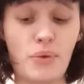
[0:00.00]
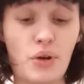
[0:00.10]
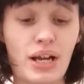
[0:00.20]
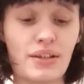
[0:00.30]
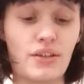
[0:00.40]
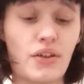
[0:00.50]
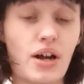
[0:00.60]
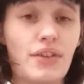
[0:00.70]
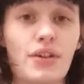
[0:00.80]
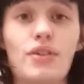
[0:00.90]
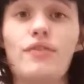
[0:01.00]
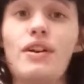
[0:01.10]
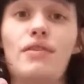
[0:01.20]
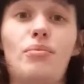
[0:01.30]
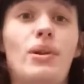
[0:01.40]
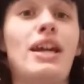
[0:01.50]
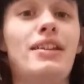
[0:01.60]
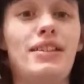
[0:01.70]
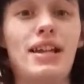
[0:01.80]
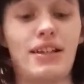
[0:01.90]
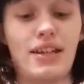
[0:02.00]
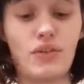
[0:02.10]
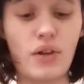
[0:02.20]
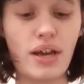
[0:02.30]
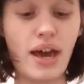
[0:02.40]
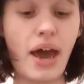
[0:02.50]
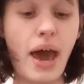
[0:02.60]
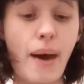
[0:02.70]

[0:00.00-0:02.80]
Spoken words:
your guys' thoughts on your favorite brands and etc.